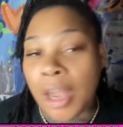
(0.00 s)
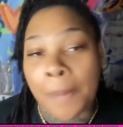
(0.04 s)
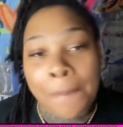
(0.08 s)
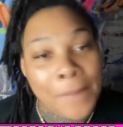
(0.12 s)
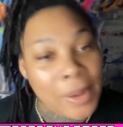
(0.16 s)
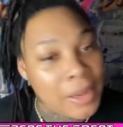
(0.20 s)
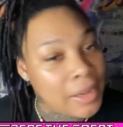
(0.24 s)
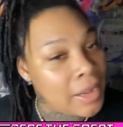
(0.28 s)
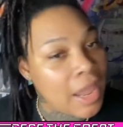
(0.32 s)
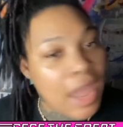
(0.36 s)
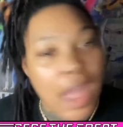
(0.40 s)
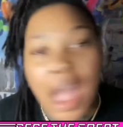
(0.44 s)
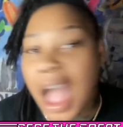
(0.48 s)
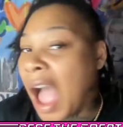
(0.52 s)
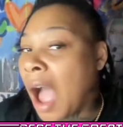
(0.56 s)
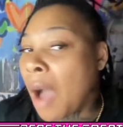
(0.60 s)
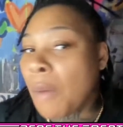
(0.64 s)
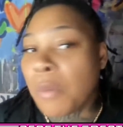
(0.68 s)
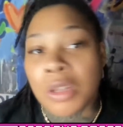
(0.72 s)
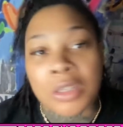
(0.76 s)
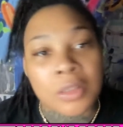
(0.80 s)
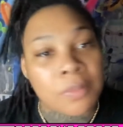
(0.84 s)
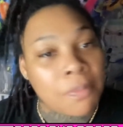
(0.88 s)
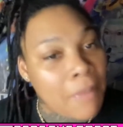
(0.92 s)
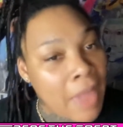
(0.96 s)
up in there, I
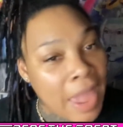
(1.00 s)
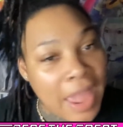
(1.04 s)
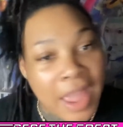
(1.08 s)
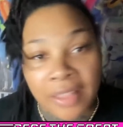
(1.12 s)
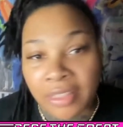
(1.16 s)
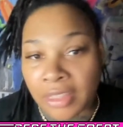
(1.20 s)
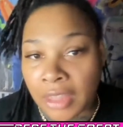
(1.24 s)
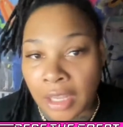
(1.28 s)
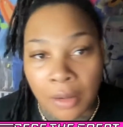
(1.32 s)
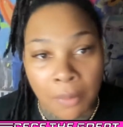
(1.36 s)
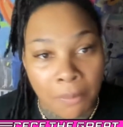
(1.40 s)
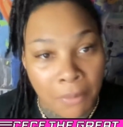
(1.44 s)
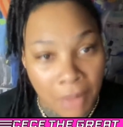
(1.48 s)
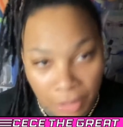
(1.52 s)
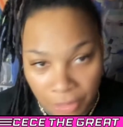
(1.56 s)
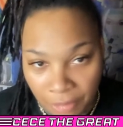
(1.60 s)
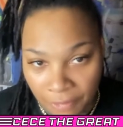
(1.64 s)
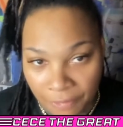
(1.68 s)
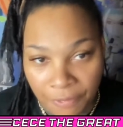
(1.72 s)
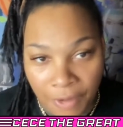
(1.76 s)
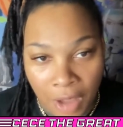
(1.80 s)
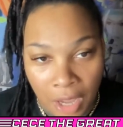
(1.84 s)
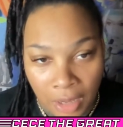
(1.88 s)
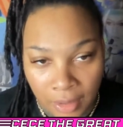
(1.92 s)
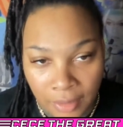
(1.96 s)
was mad than a
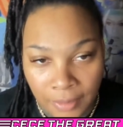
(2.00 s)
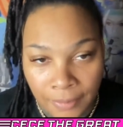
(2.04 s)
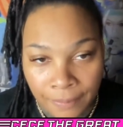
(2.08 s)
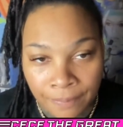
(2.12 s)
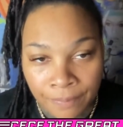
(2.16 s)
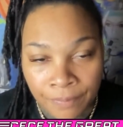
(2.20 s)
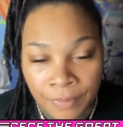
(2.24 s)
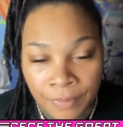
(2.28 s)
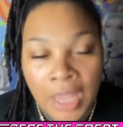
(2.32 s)
motherfucker.